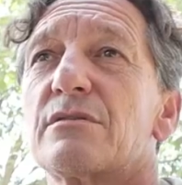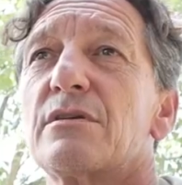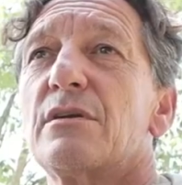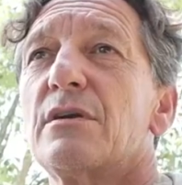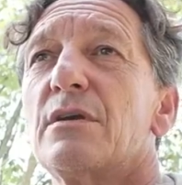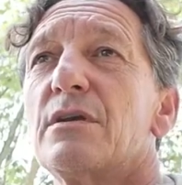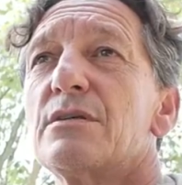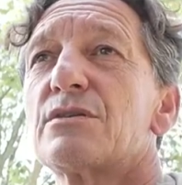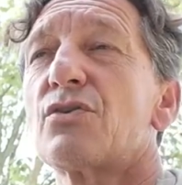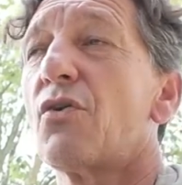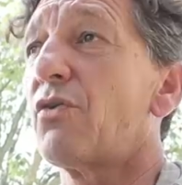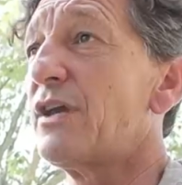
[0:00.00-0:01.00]
That's true.
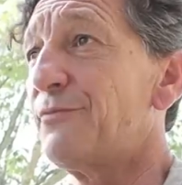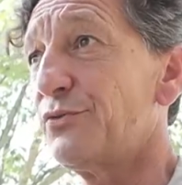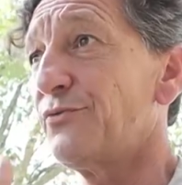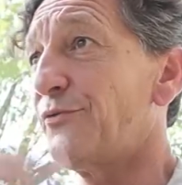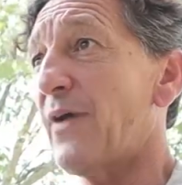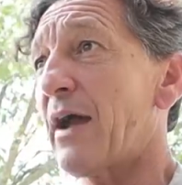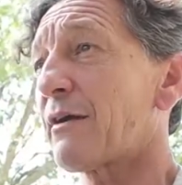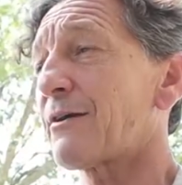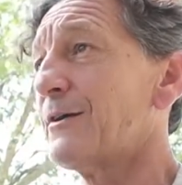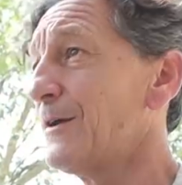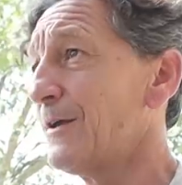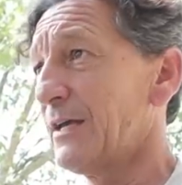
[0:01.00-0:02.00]
So if you
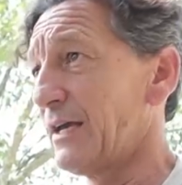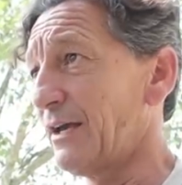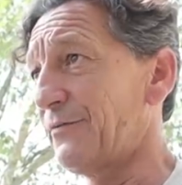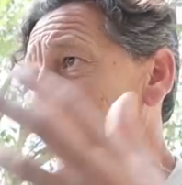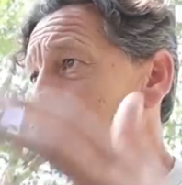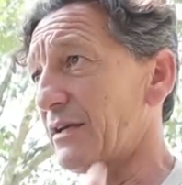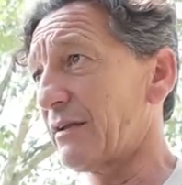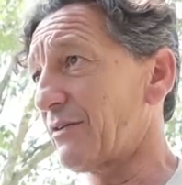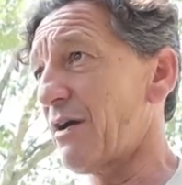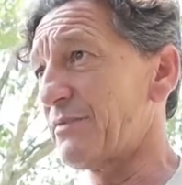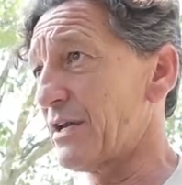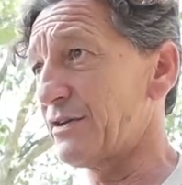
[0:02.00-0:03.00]
fire, if at the end
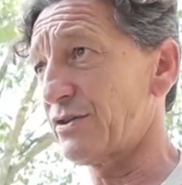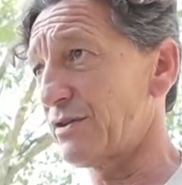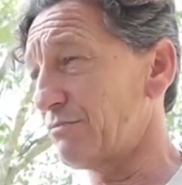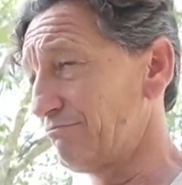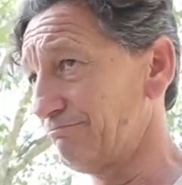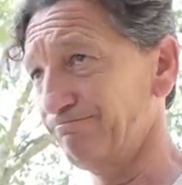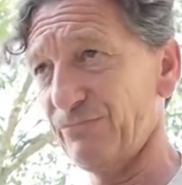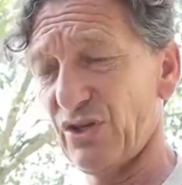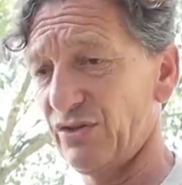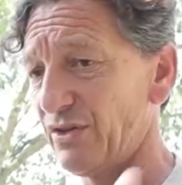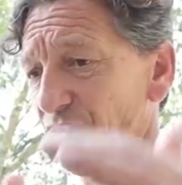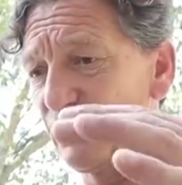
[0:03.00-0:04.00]
of combination,
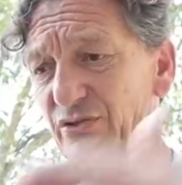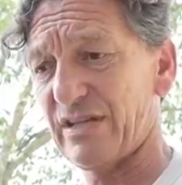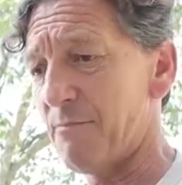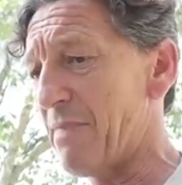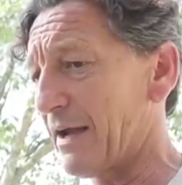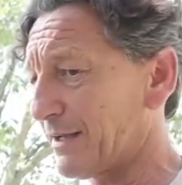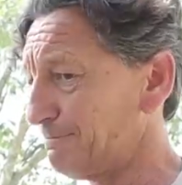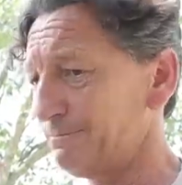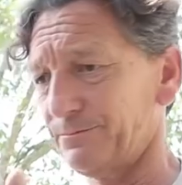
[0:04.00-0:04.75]
you know, you step back,